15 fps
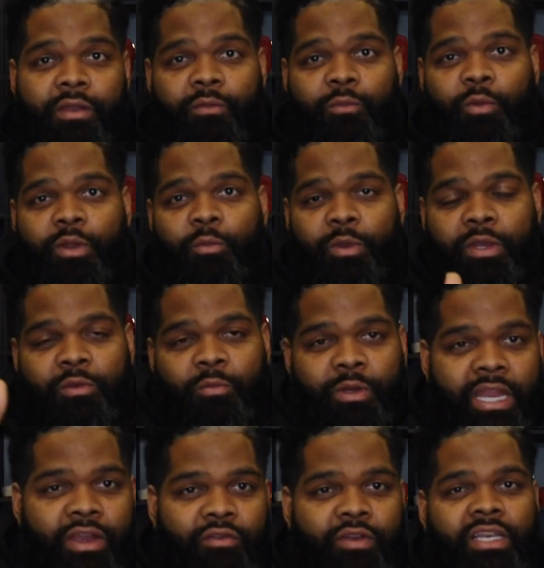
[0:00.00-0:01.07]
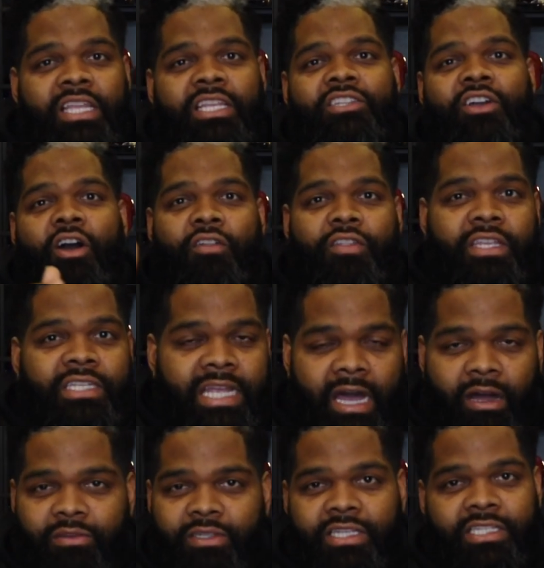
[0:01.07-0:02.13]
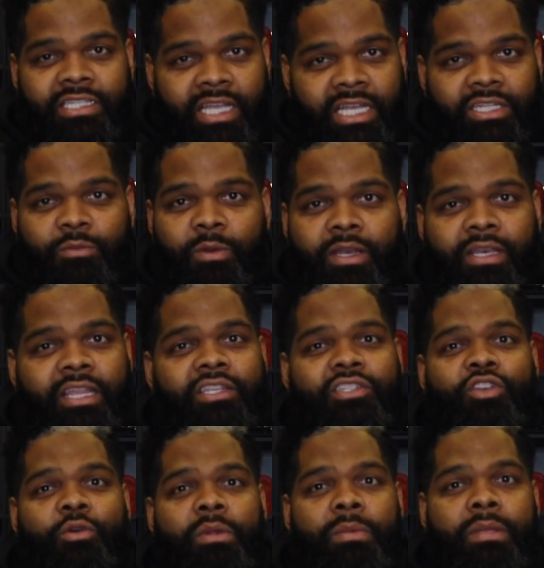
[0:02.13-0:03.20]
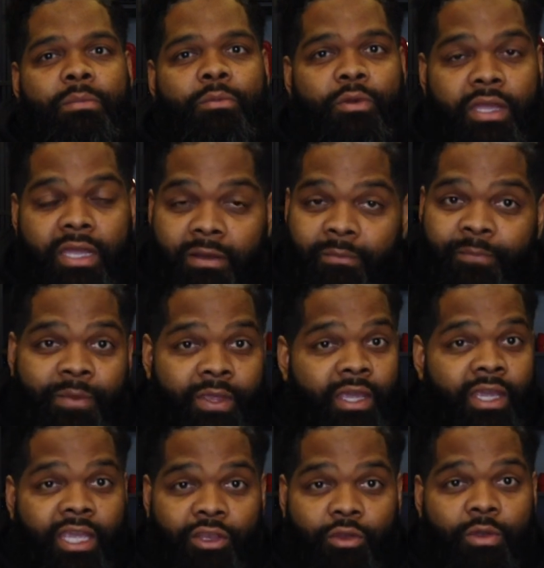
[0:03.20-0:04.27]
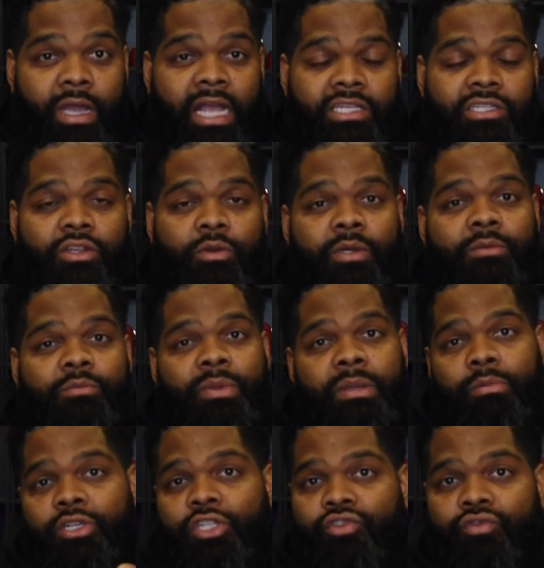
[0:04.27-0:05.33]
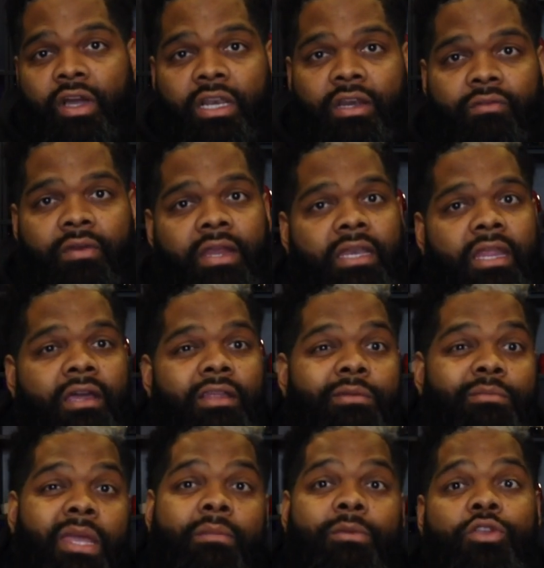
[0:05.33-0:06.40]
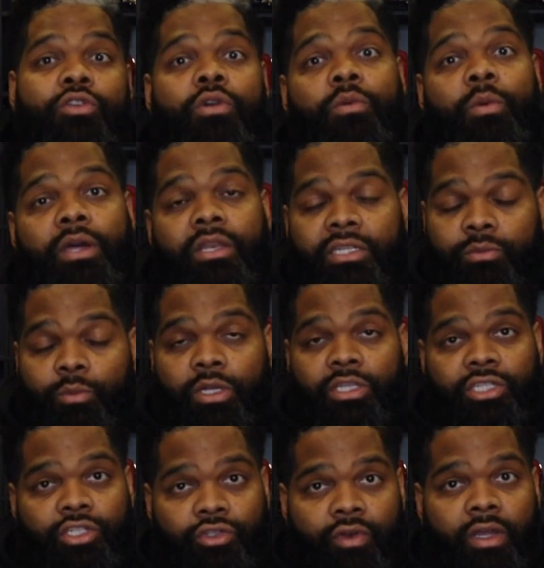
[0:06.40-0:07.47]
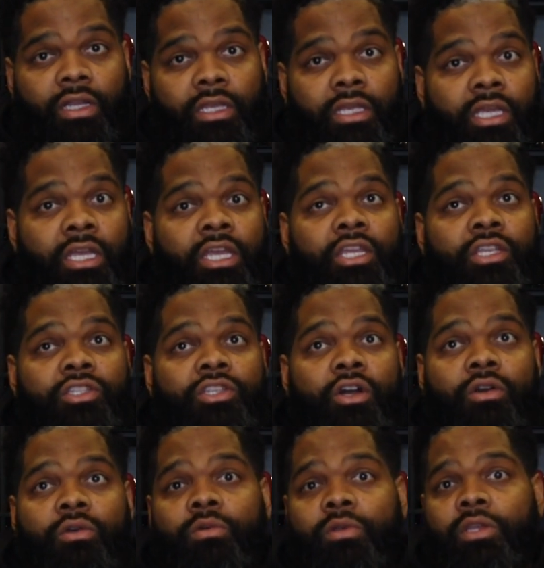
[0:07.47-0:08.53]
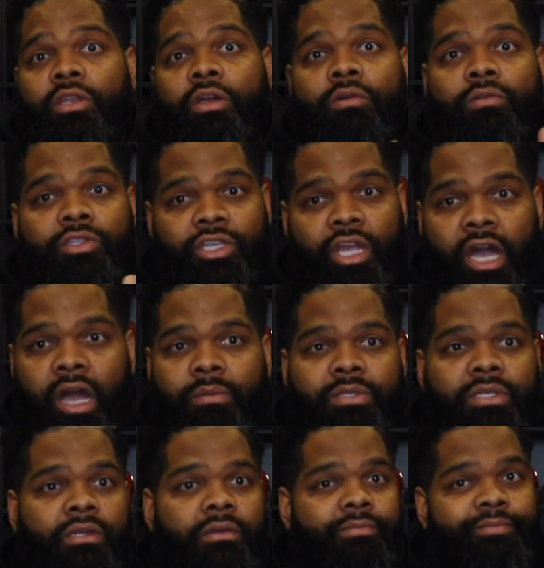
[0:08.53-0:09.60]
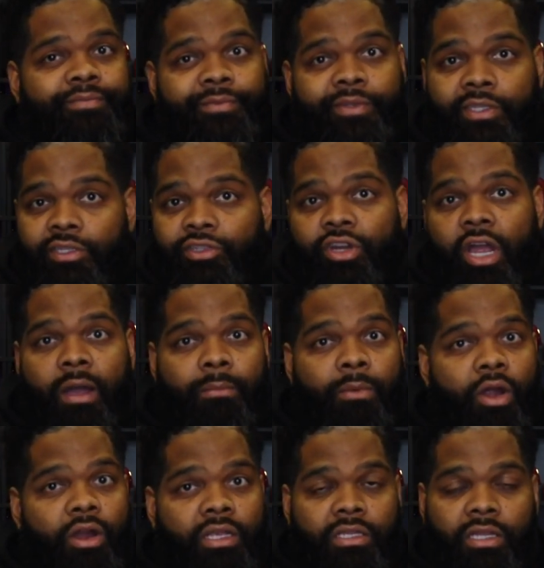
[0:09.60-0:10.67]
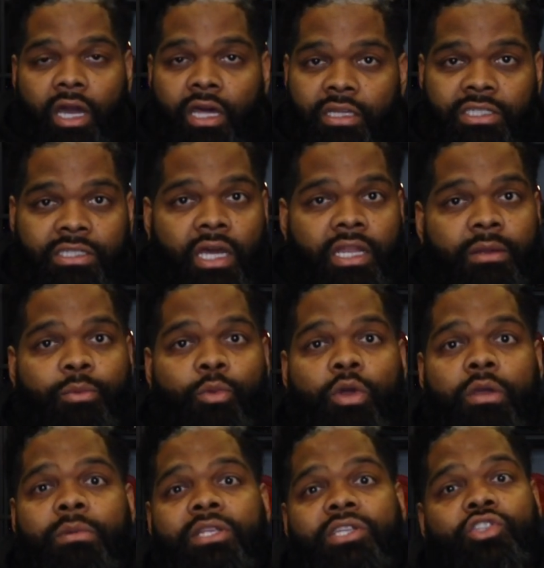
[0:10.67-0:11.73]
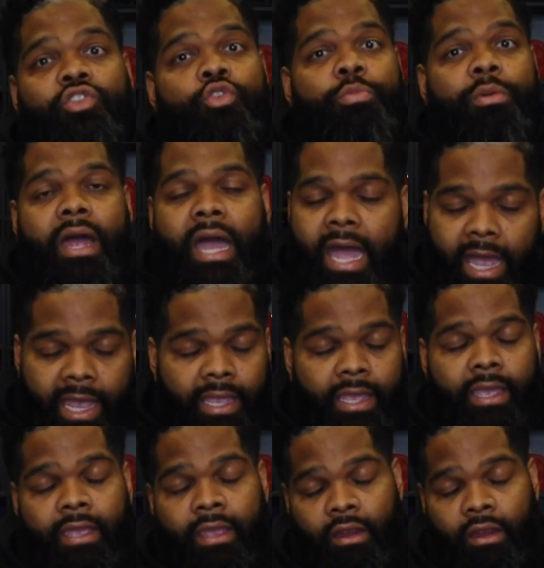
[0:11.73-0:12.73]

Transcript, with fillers: when the when we when they release all these houses, because guess what? There's so many people in. You guys know it. People are struggling right now, and maybe you are one of the ones that's struggling. So you know, jobs are job market un, unemployment is super high,